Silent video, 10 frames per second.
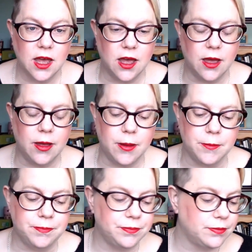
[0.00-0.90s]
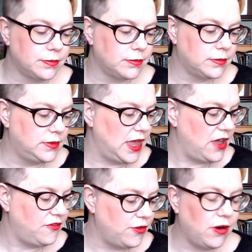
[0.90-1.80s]

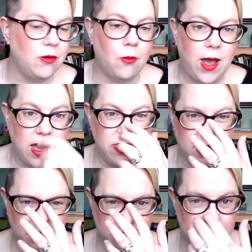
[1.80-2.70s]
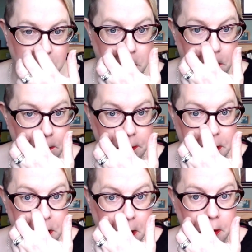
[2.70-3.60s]
Therefore, I will wear things that,
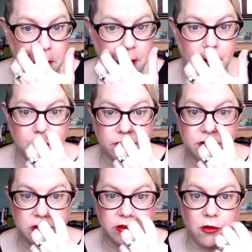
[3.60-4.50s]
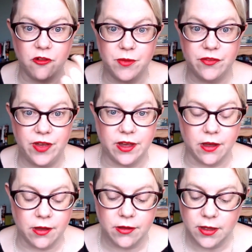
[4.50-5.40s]
are sort of show off my
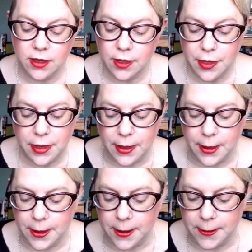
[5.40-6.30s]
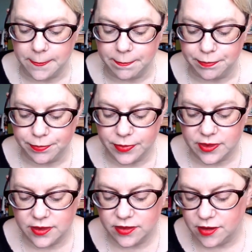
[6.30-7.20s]
figure.
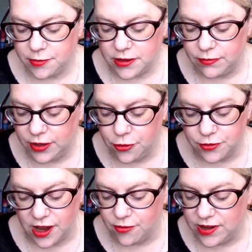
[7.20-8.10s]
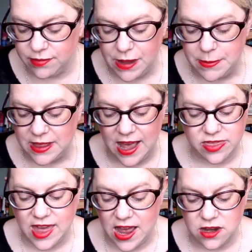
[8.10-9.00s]
So I suppose if you call that a risk, maybe that
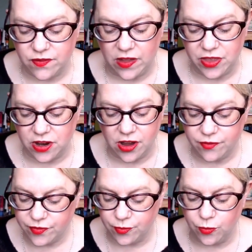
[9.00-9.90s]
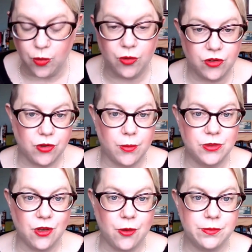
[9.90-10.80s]
and the fact that I've worn crop
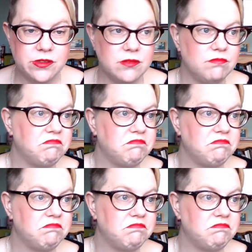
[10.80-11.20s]
tops,